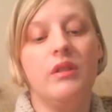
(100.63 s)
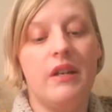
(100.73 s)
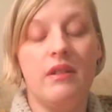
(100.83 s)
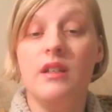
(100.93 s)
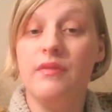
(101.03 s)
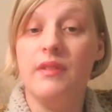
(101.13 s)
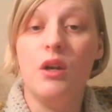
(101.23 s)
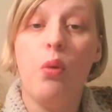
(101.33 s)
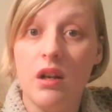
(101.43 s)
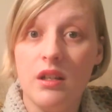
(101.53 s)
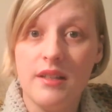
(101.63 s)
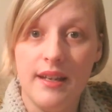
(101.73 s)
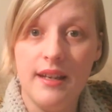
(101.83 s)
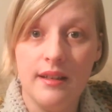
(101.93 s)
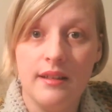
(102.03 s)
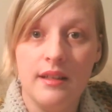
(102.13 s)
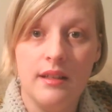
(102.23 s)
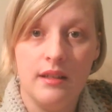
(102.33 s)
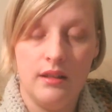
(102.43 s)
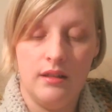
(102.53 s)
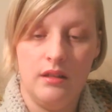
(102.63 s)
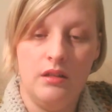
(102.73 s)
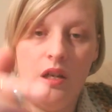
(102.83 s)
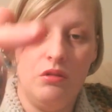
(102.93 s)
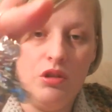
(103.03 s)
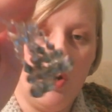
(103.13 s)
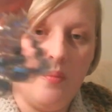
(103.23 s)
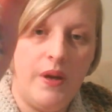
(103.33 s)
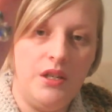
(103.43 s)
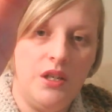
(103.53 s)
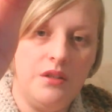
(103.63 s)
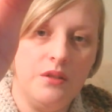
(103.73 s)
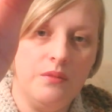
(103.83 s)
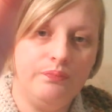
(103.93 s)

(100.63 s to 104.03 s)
They're a lovely quality, no sharp edges